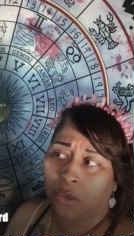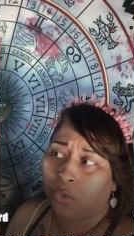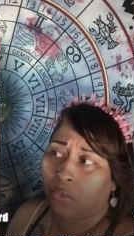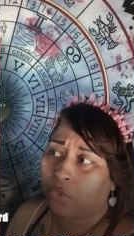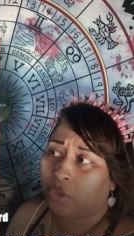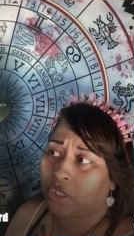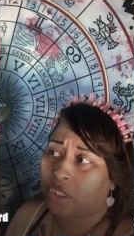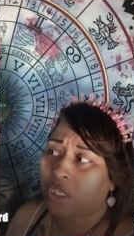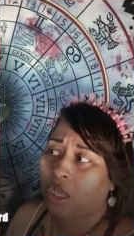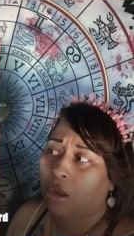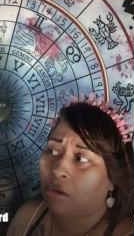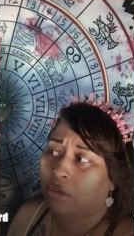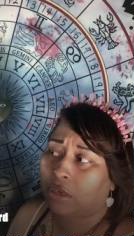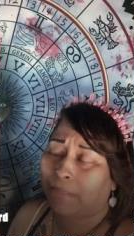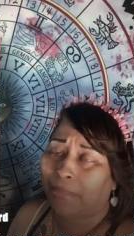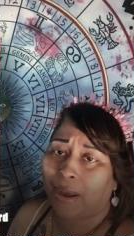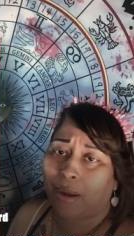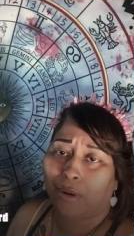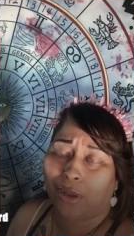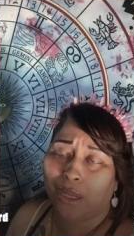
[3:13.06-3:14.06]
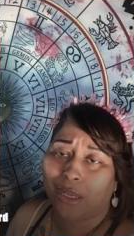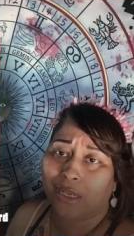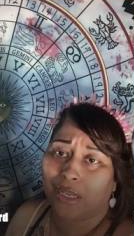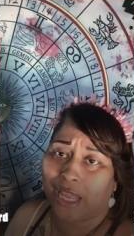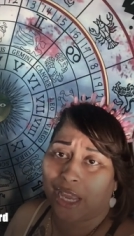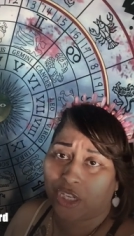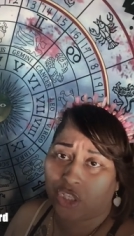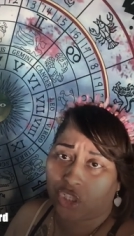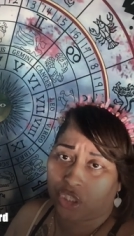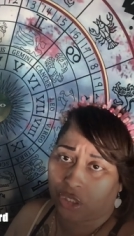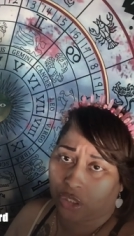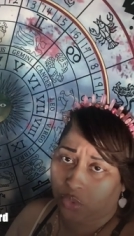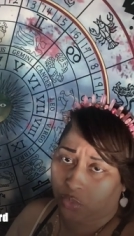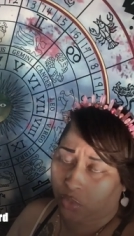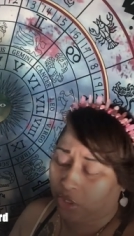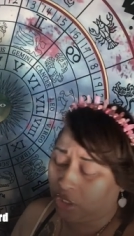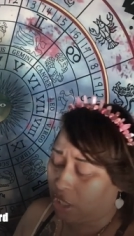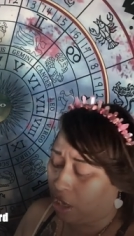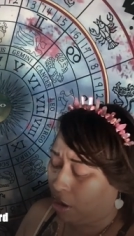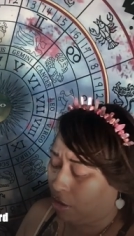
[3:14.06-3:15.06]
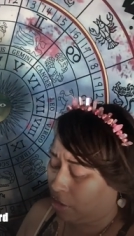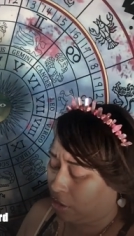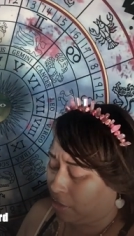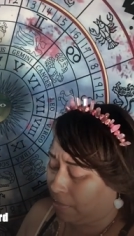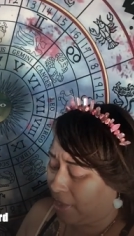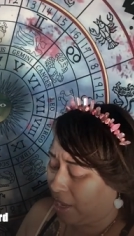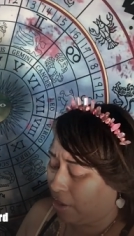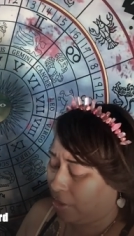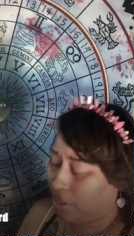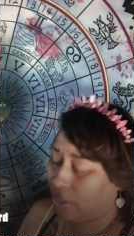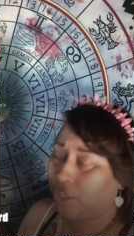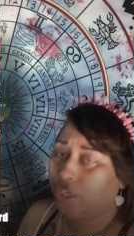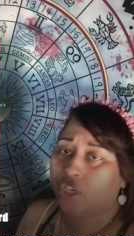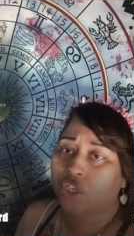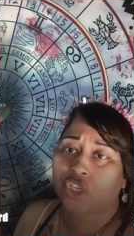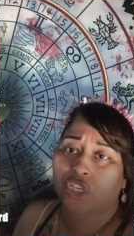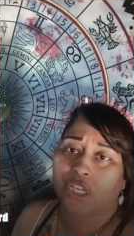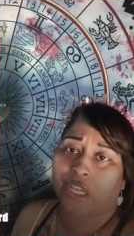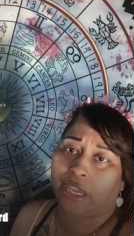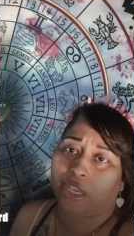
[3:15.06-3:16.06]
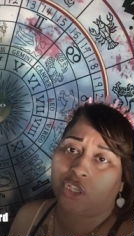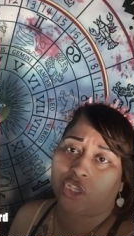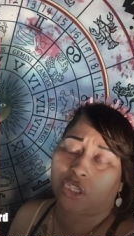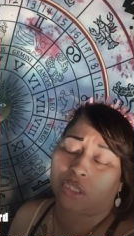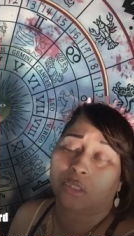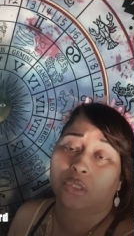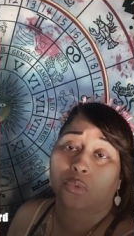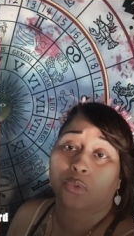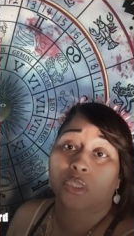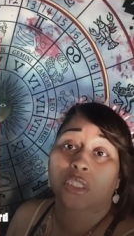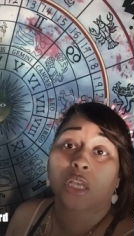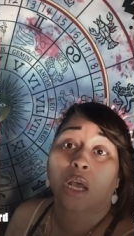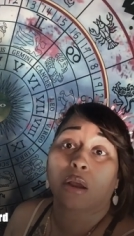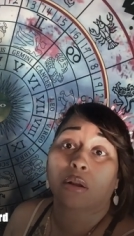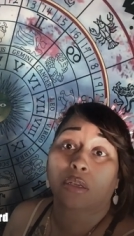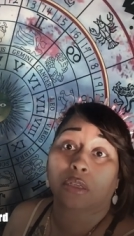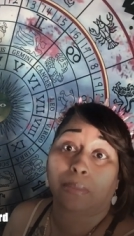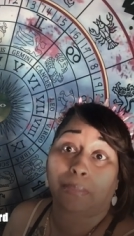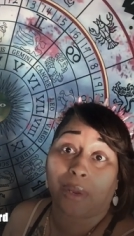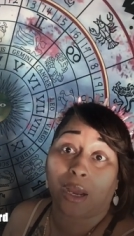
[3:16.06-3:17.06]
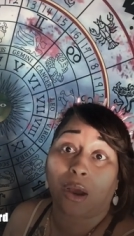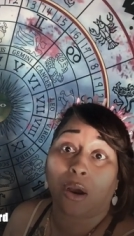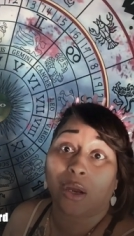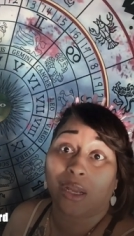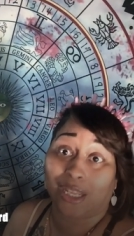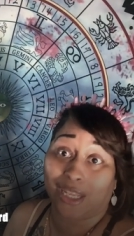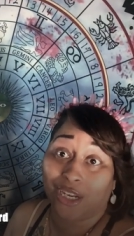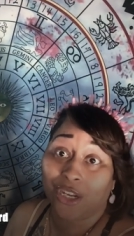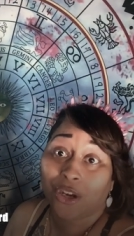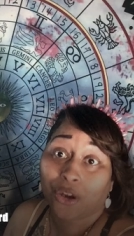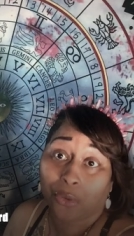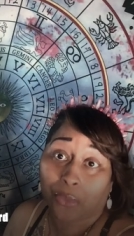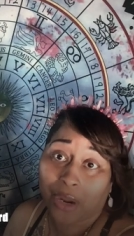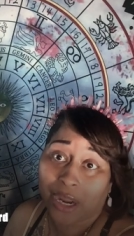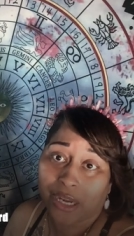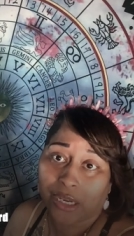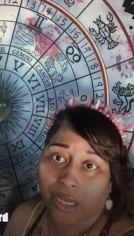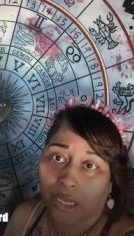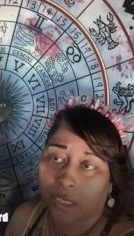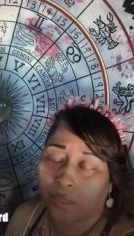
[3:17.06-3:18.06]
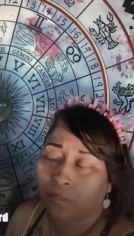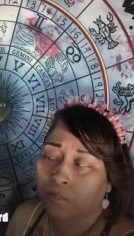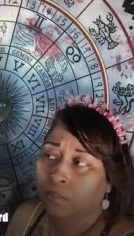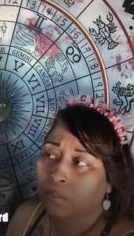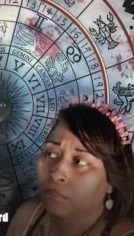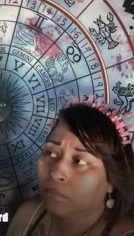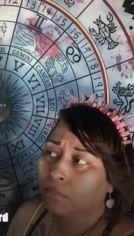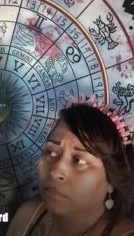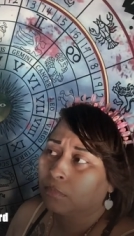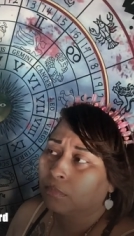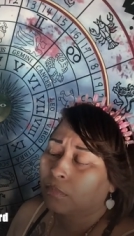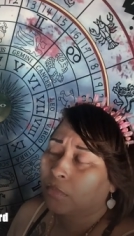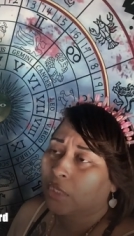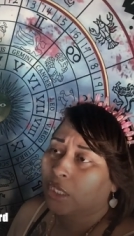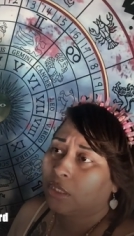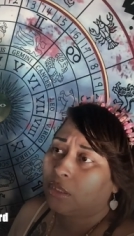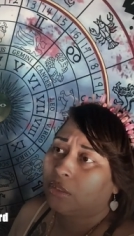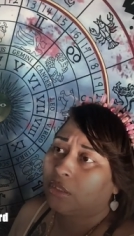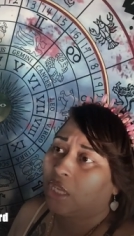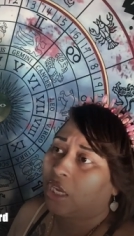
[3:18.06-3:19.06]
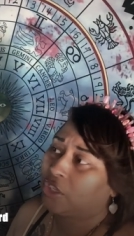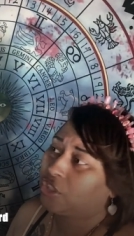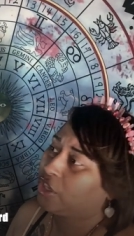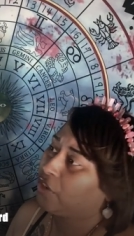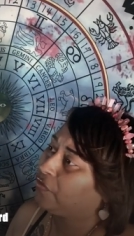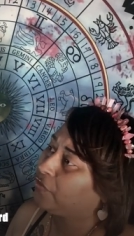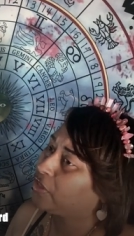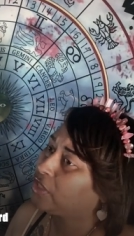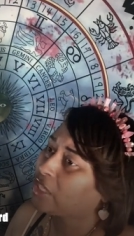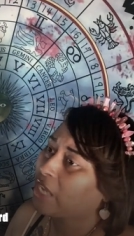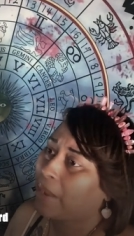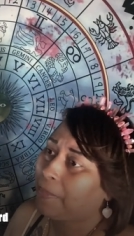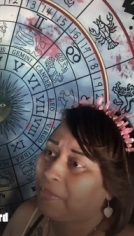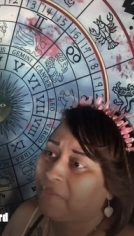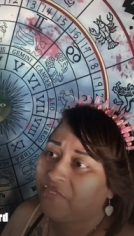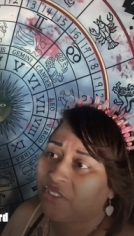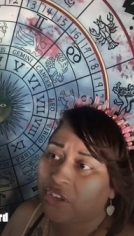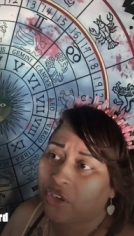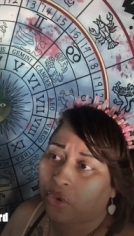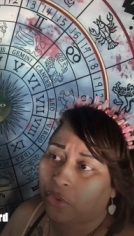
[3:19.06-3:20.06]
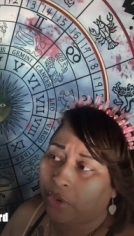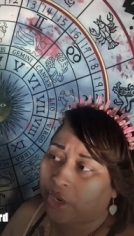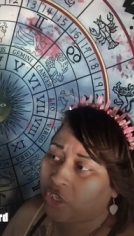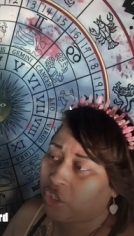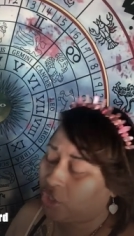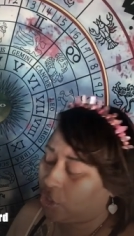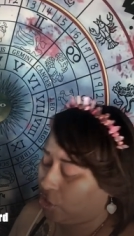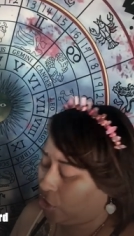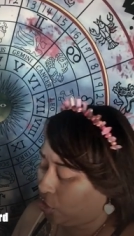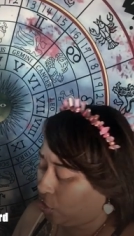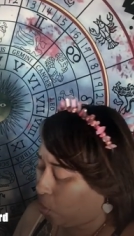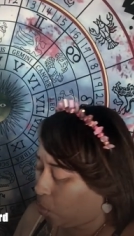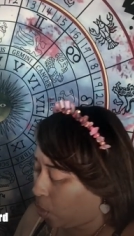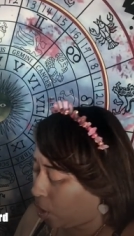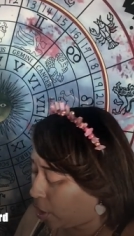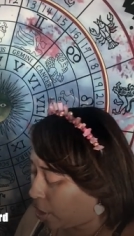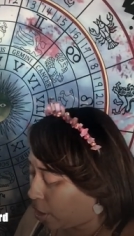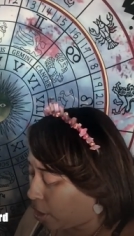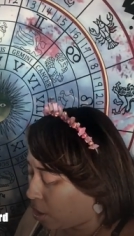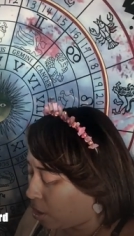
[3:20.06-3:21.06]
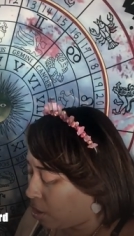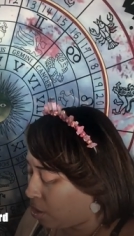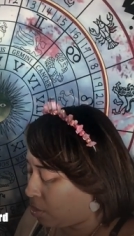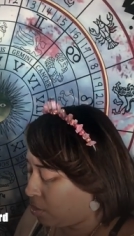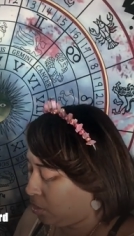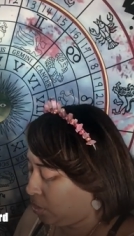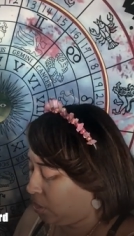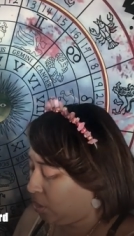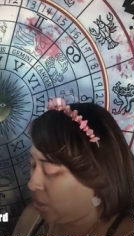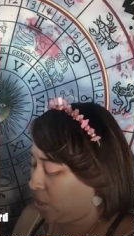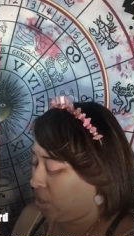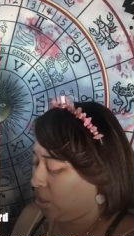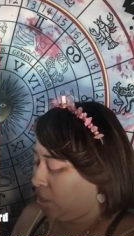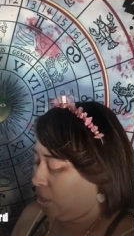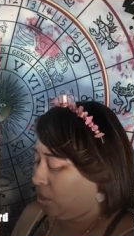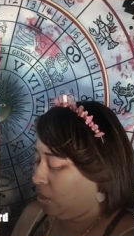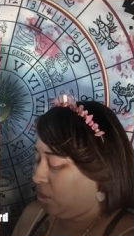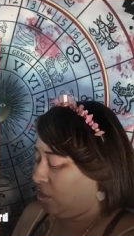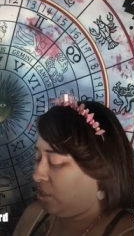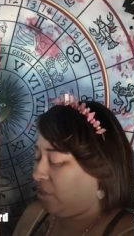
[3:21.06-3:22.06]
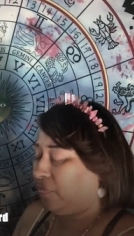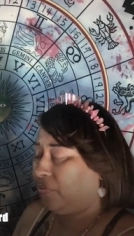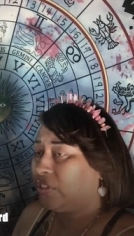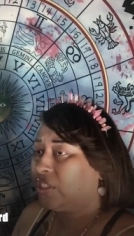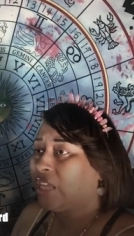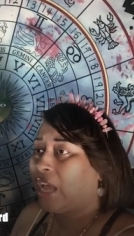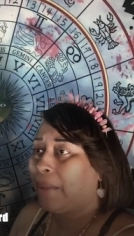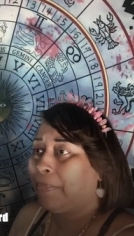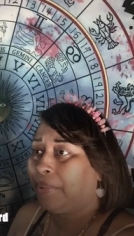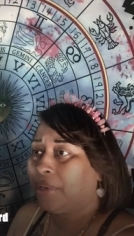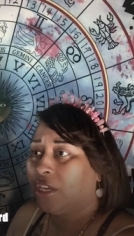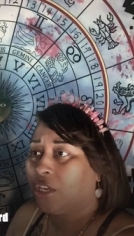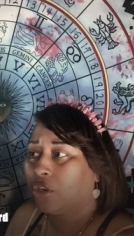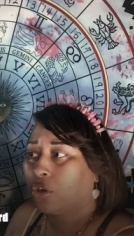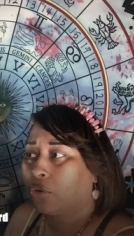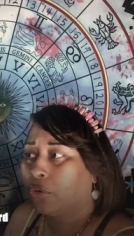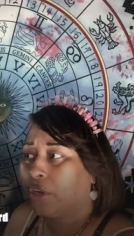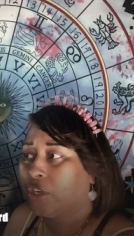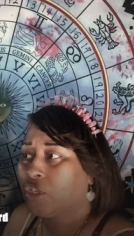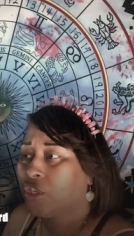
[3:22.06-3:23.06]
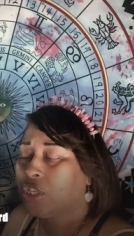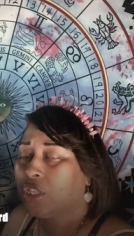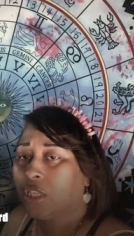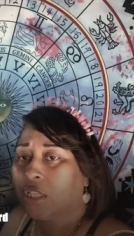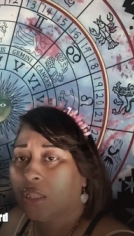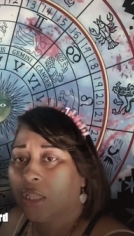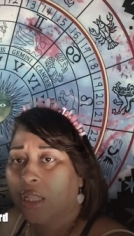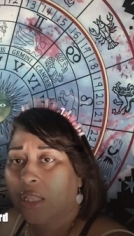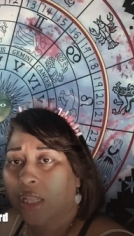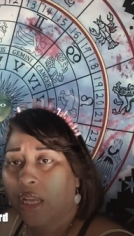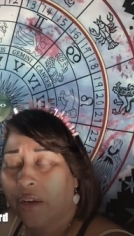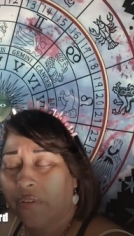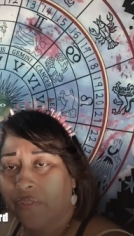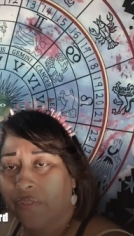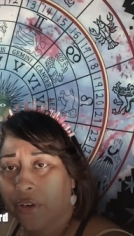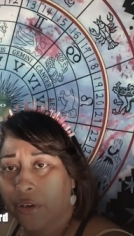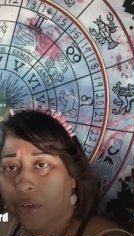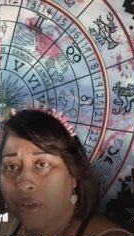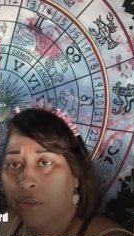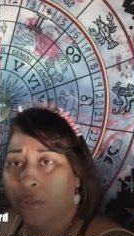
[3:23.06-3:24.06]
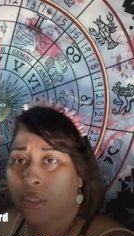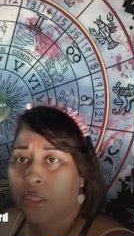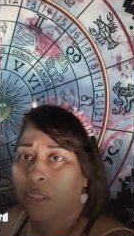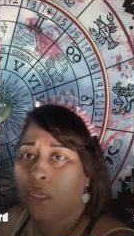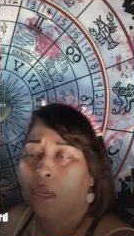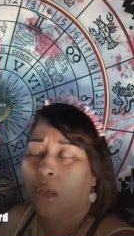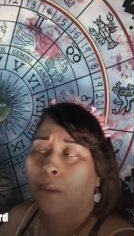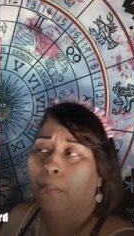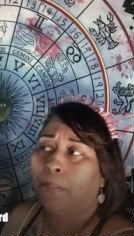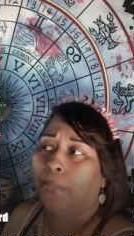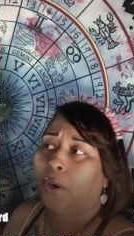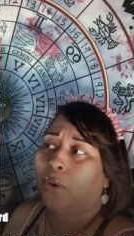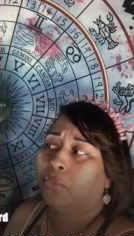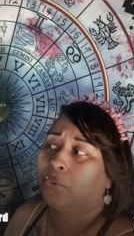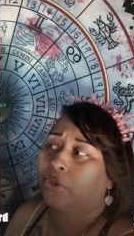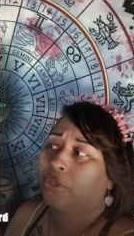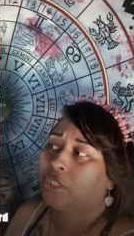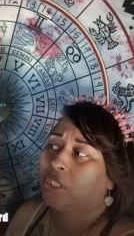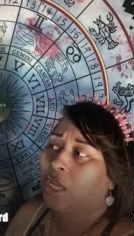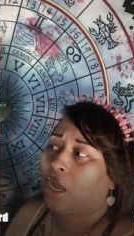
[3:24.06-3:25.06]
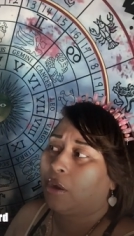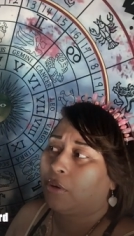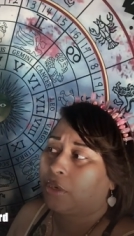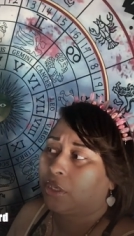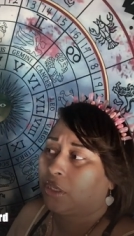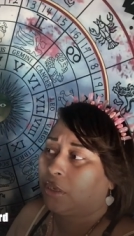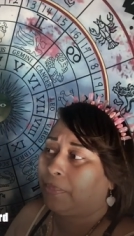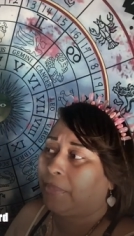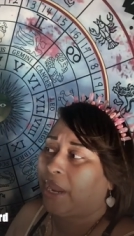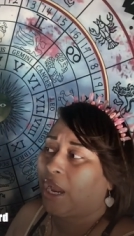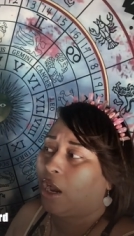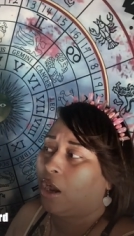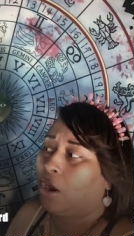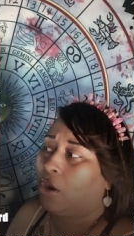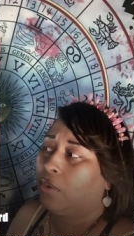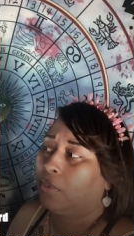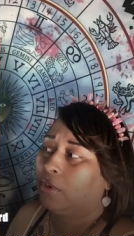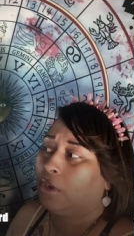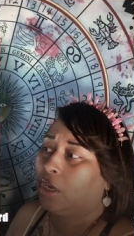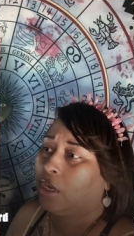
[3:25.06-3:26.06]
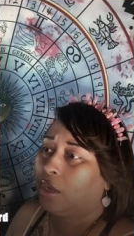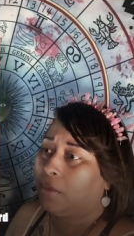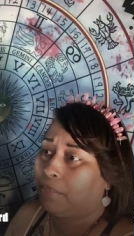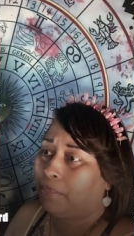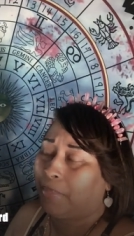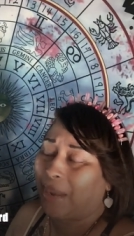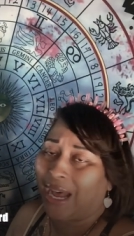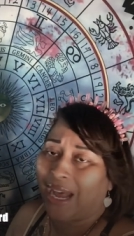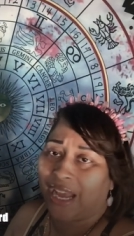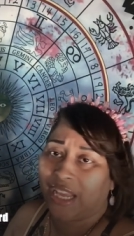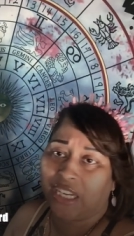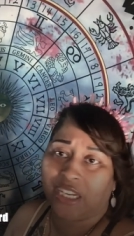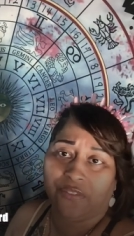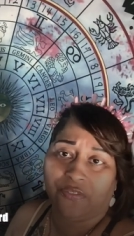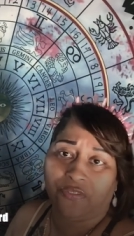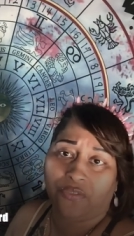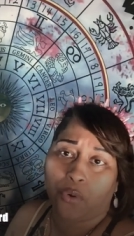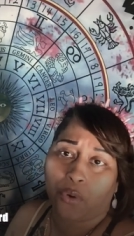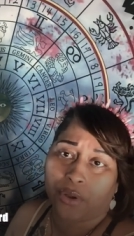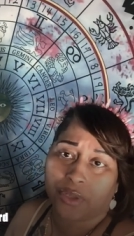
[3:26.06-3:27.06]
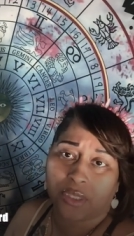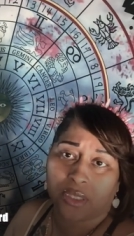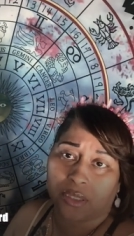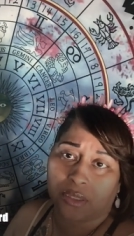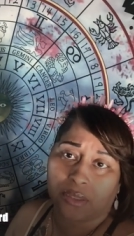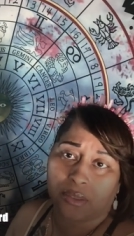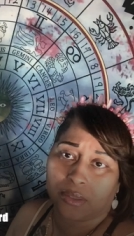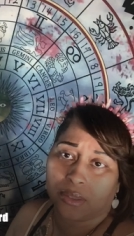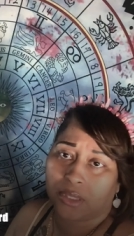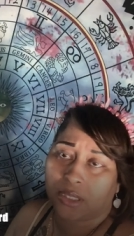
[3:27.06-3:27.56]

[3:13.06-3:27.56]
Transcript: We're talking about connections. We're talking about initiations. We're talking about integrating. A different type of integration than the world. A different type of integration than the lovers but we're talking about combining forces.